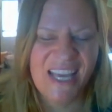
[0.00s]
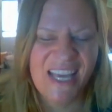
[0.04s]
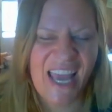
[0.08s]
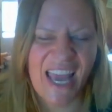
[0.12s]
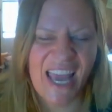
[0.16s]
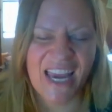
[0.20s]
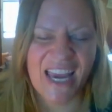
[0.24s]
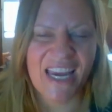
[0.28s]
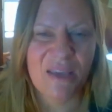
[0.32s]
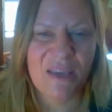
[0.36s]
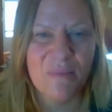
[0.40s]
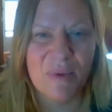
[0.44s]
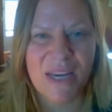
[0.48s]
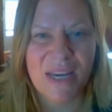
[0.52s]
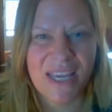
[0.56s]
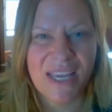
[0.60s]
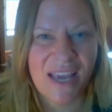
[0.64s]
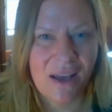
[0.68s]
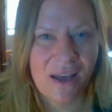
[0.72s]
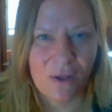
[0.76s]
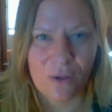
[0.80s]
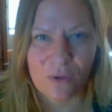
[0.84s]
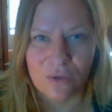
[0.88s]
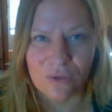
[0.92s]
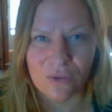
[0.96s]
to anybody
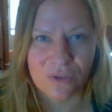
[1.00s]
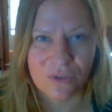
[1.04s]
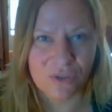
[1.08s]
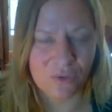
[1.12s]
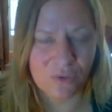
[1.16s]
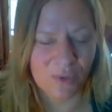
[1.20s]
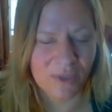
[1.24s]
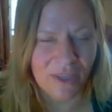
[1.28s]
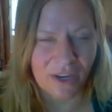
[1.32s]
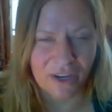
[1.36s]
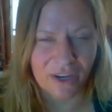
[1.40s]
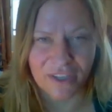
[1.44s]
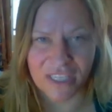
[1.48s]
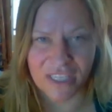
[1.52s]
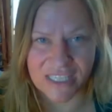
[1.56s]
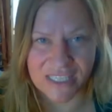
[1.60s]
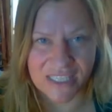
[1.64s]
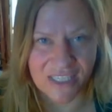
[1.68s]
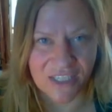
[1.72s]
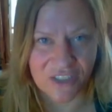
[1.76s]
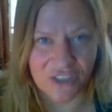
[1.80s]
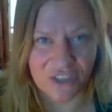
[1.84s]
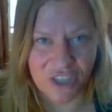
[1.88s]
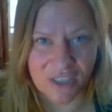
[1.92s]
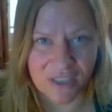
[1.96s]
else with our
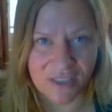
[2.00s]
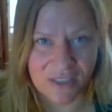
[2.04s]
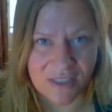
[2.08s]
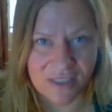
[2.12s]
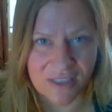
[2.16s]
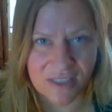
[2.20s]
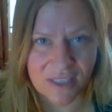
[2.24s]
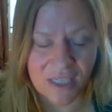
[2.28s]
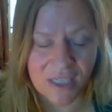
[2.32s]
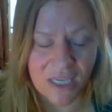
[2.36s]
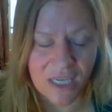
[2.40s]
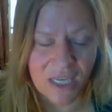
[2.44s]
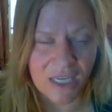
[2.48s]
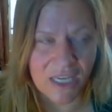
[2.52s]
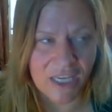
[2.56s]
decisions,